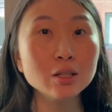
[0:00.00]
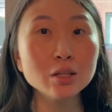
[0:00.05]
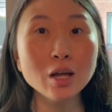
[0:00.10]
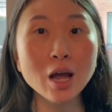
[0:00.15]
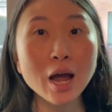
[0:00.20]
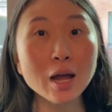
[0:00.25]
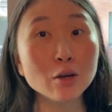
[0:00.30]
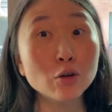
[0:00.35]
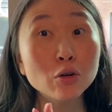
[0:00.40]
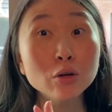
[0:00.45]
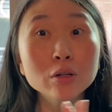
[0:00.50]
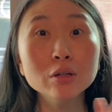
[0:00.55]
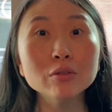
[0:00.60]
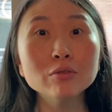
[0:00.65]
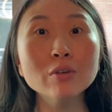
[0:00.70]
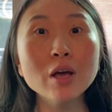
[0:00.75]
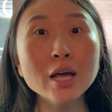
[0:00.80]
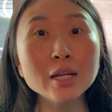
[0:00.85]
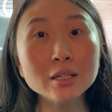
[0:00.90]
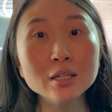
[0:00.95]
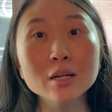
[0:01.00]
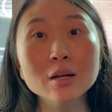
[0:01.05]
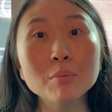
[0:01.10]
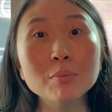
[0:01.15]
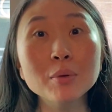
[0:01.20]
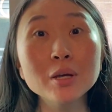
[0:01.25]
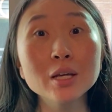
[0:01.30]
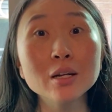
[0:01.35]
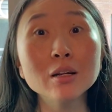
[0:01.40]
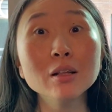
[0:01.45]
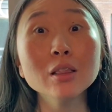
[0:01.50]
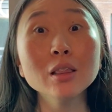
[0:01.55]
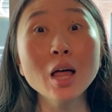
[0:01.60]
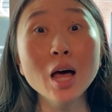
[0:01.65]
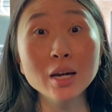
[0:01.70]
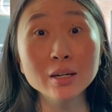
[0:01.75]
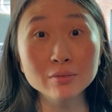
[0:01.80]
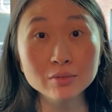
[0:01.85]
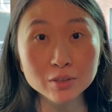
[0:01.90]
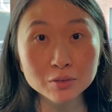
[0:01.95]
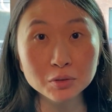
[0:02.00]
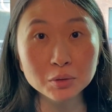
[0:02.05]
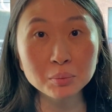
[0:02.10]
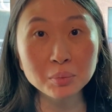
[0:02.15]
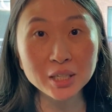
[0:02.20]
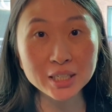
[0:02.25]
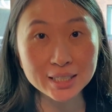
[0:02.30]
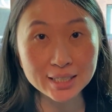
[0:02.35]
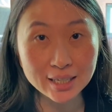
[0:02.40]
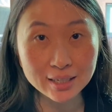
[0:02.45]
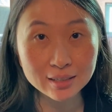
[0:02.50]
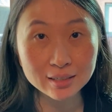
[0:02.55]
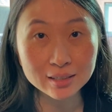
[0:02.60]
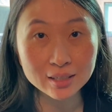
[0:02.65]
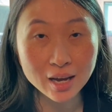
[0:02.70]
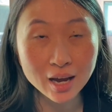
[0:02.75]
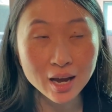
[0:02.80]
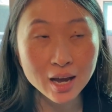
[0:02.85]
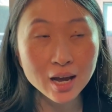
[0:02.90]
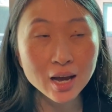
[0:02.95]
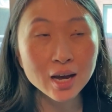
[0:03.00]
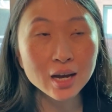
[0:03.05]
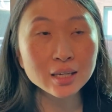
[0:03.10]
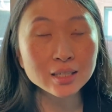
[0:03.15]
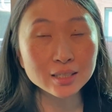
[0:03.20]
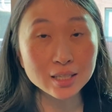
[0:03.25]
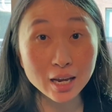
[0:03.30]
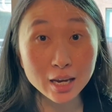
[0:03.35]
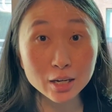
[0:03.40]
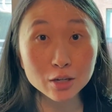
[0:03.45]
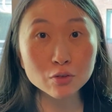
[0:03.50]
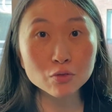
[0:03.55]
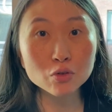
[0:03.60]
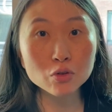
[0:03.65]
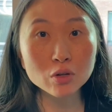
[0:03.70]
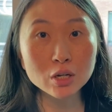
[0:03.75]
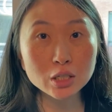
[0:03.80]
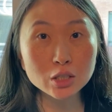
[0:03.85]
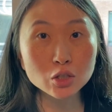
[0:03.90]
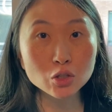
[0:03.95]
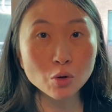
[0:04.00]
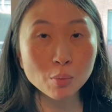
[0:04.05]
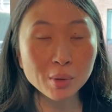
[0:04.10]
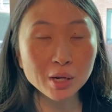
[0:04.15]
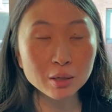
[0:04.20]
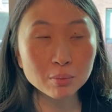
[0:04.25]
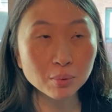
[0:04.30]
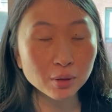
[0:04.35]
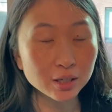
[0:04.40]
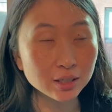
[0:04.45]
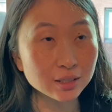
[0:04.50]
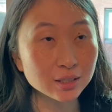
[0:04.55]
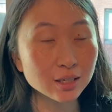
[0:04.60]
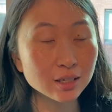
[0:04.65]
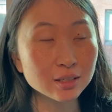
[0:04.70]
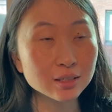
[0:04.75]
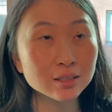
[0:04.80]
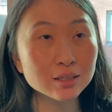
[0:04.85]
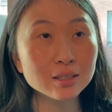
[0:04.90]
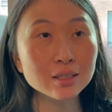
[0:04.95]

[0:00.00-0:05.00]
I could have ended up in a lot of different places because I interviewed at so many places.